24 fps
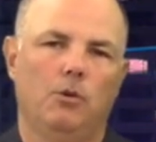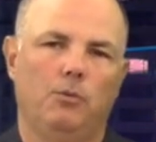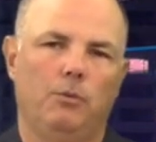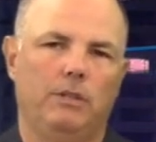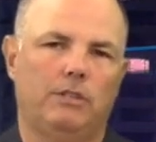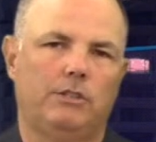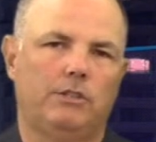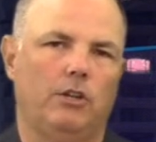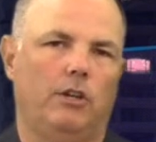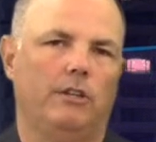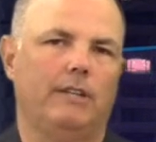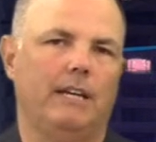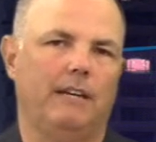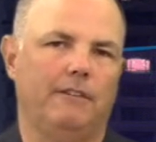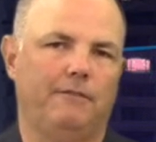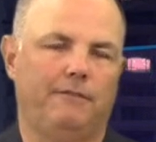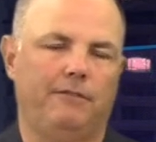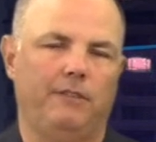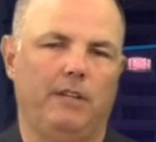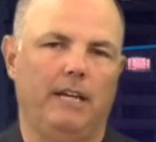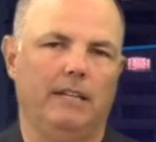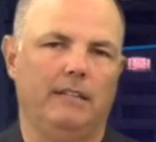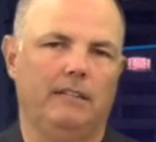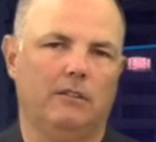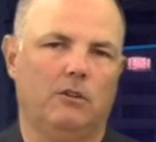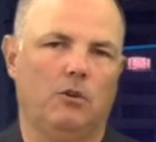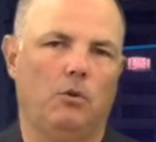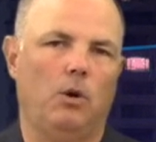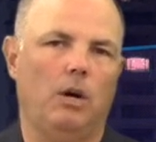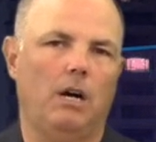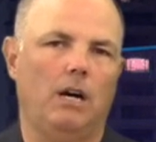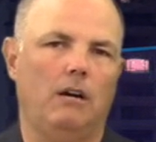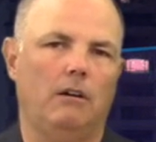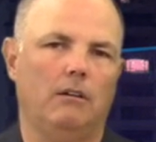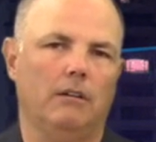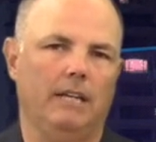We saw that flight to
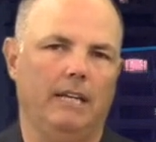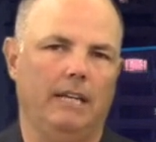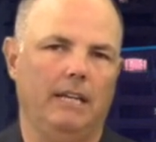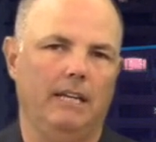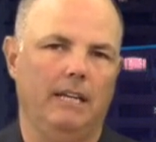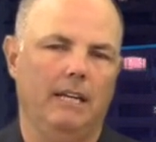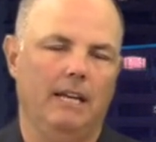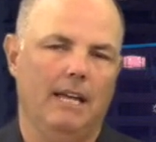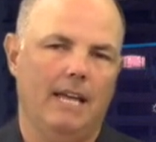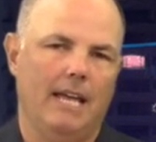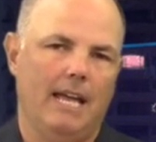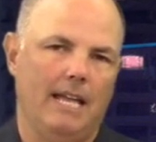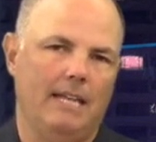quality